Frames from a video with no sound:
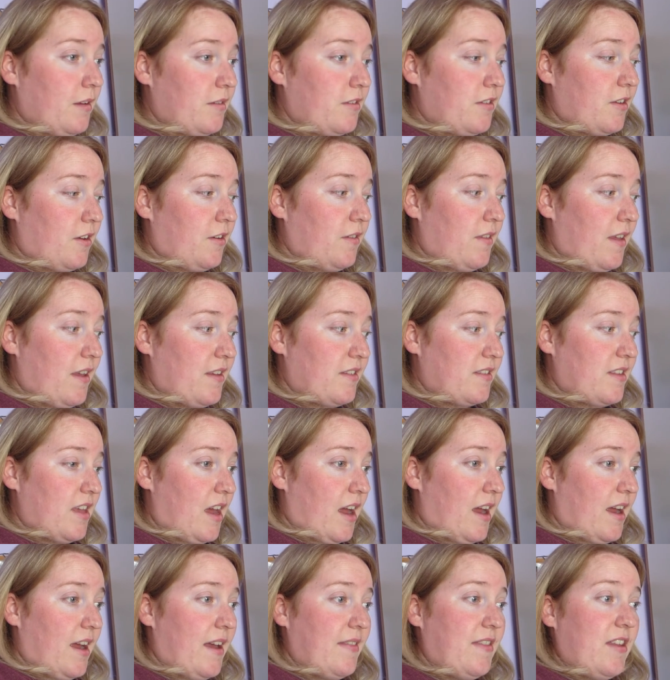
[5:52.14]
So there's
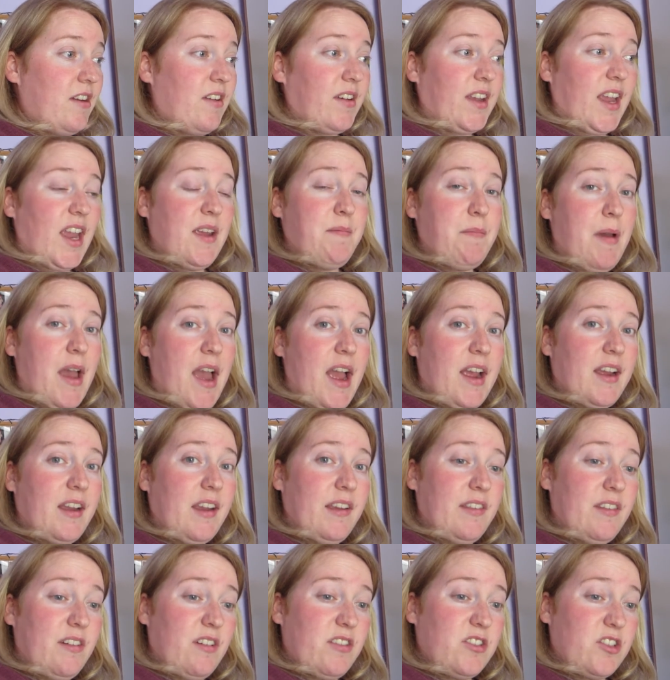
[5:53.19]
that. And then I came back,
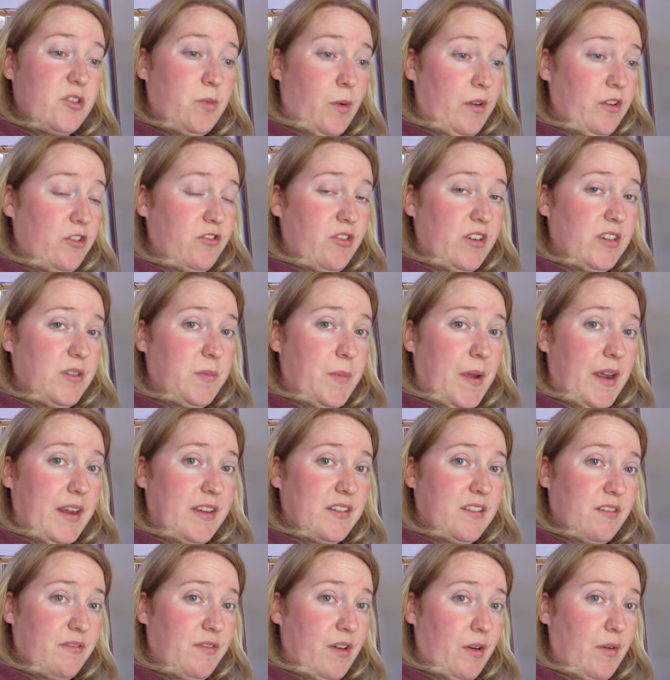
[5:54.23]
and then I just went straight to bed
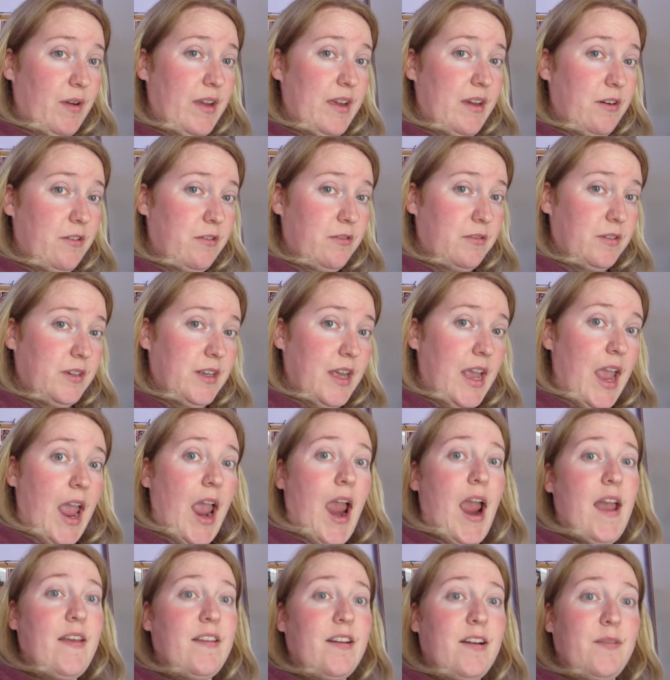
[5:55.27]
because I felt ill.
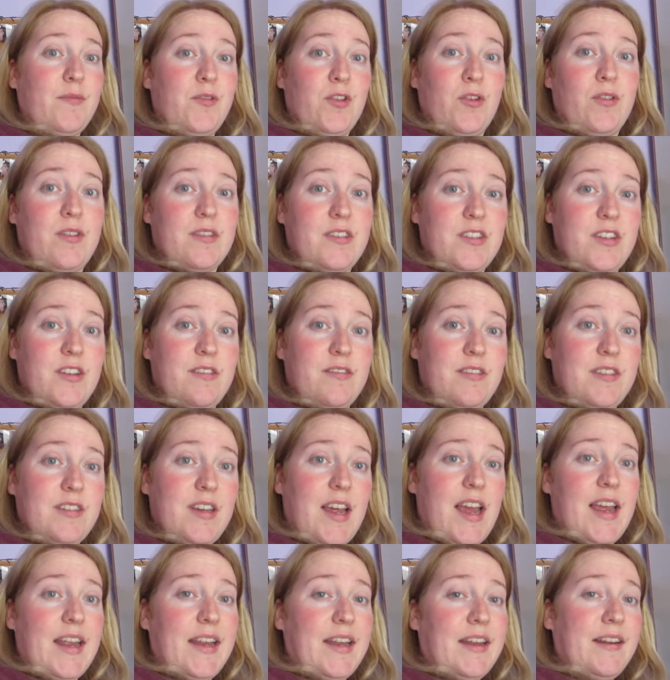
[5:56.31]
And then I'm talking to you
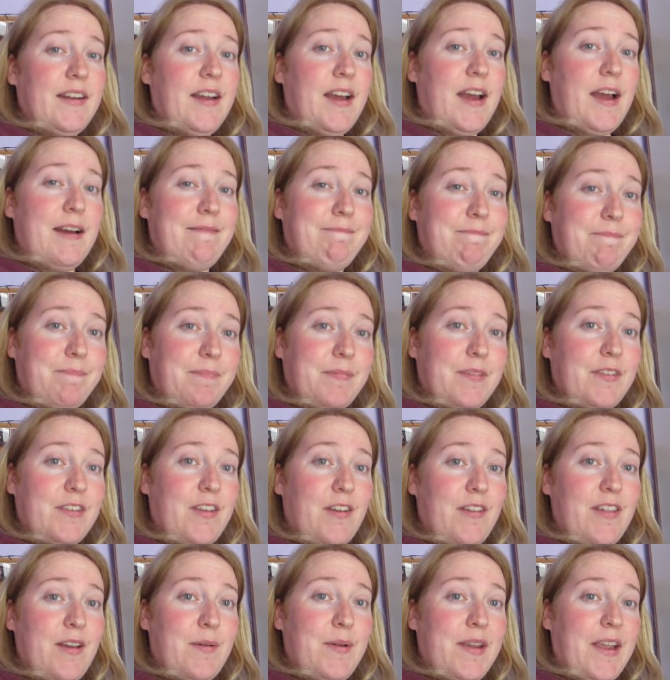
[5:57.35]
today. Um,
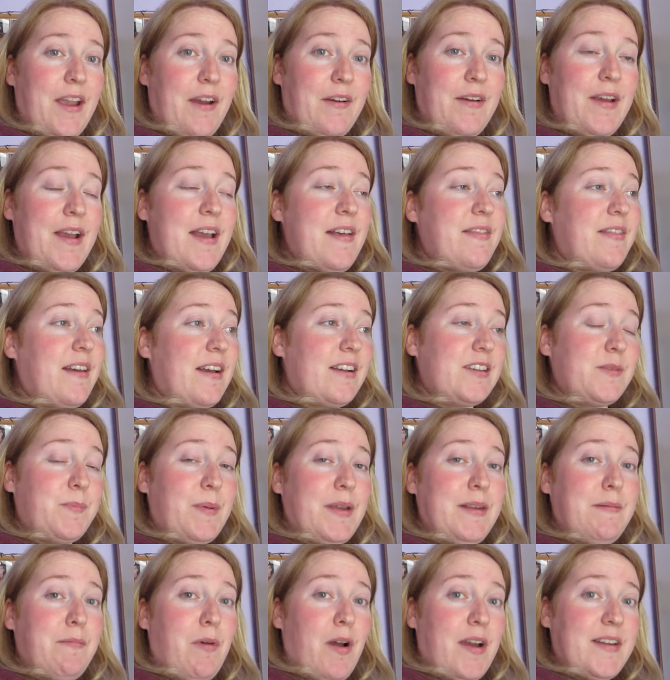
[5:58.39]
so there we go. That has
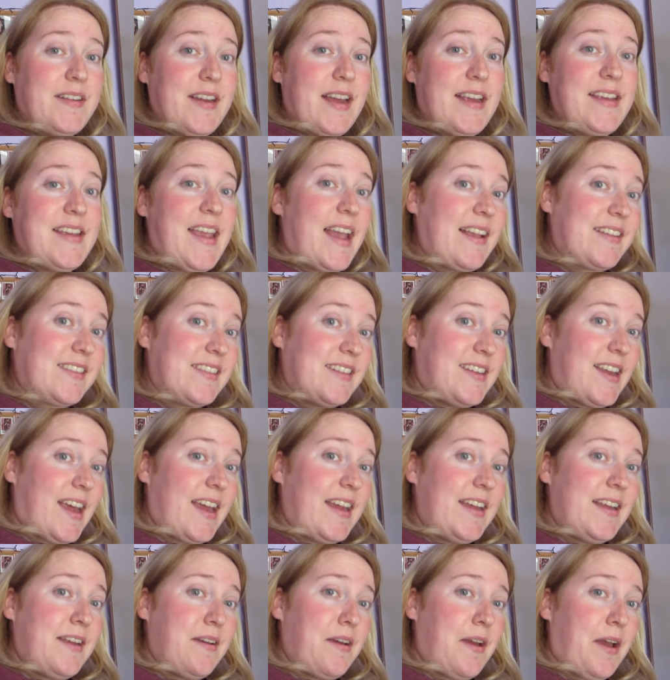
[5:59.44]
been my day
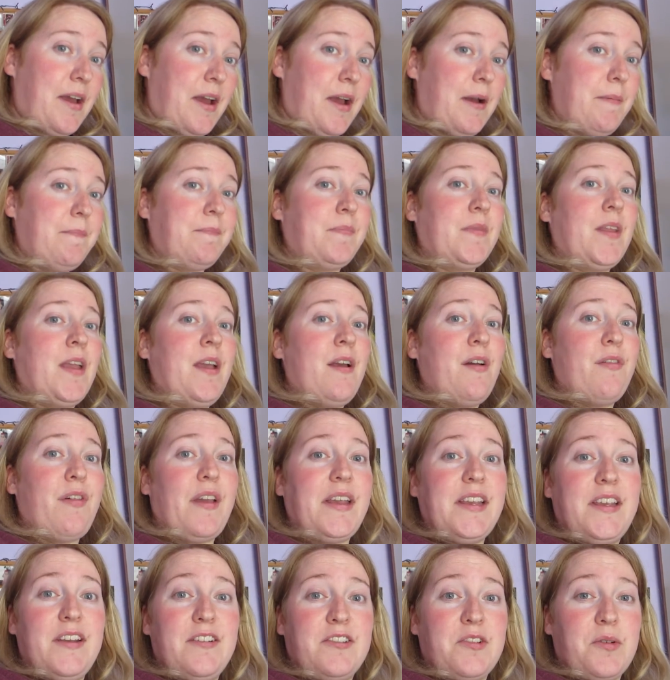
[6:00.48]
yesterday. Um,
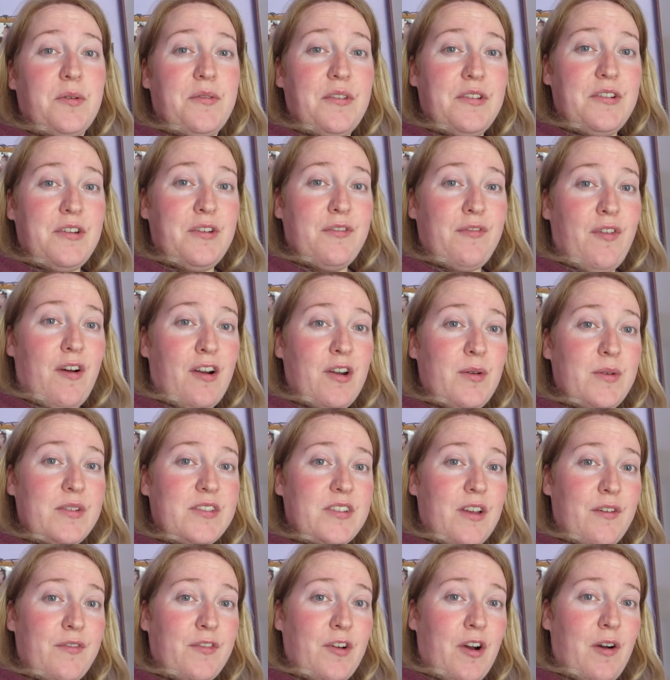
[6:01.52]
thank you to all the new
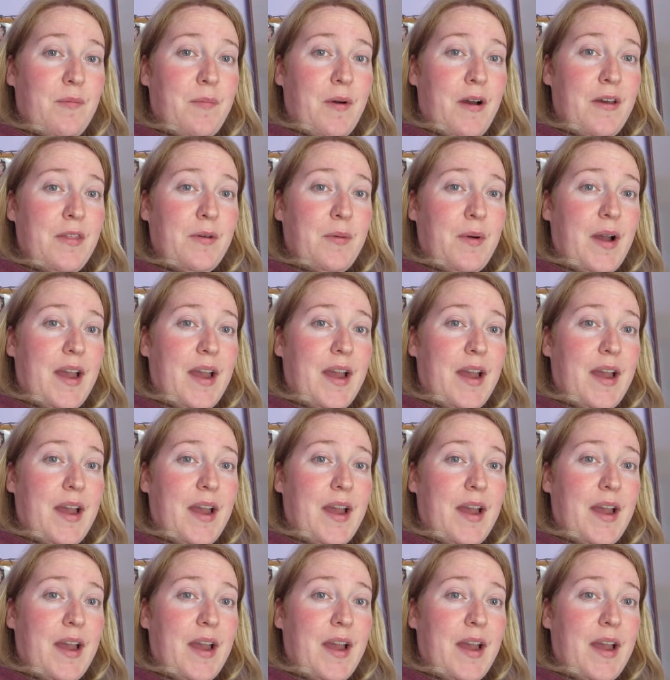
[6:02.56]
followers I've got, by the